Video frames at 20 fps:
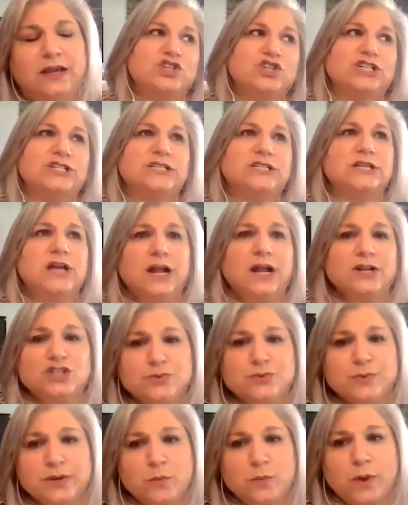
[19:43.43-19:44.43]
She's not
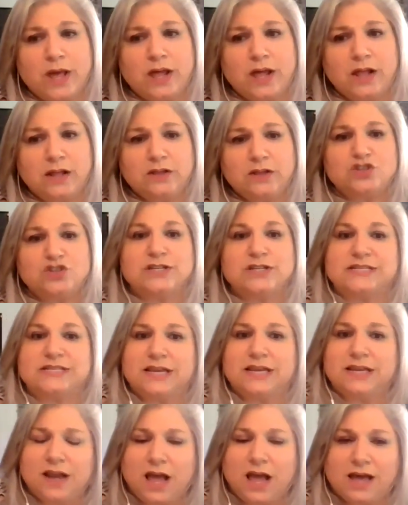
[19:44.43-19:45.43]
doing well. She's
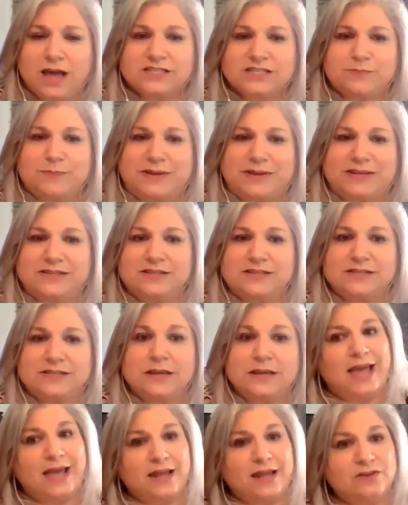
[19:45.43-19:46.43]
in hospice,
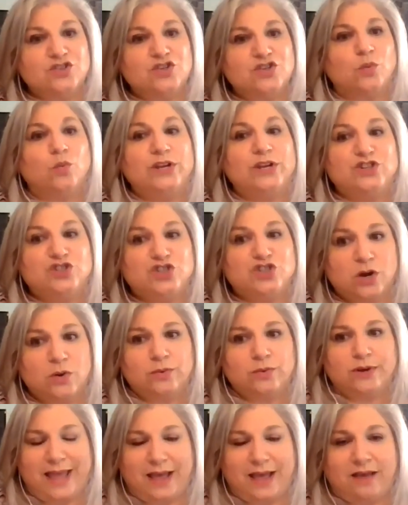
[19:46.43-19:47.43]
and we
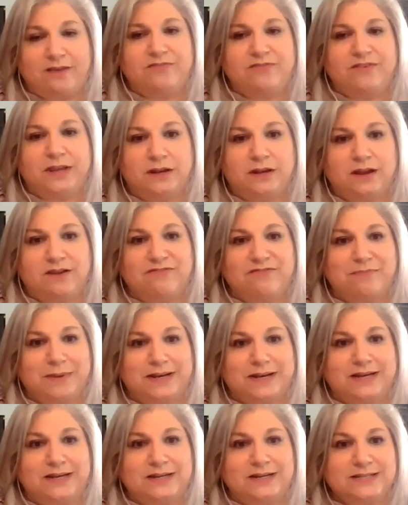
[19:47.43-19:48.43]
don't have enough
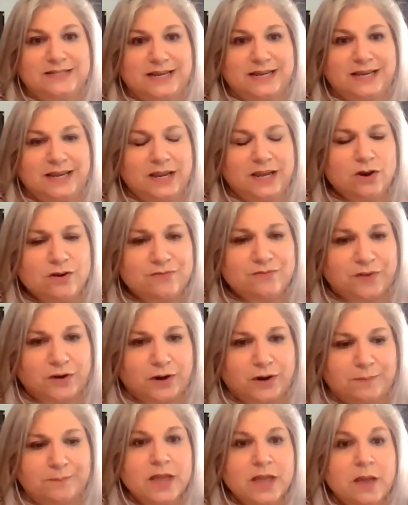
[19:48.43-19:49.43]
money to take care of
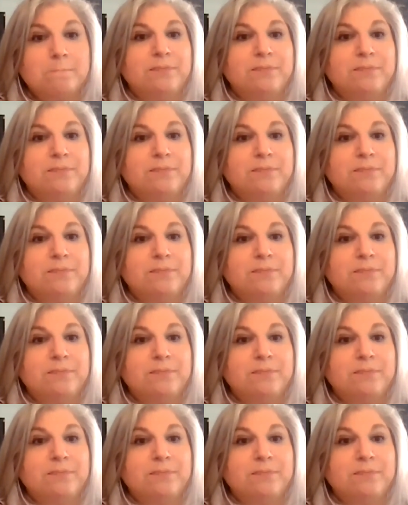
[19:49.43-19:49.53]
her.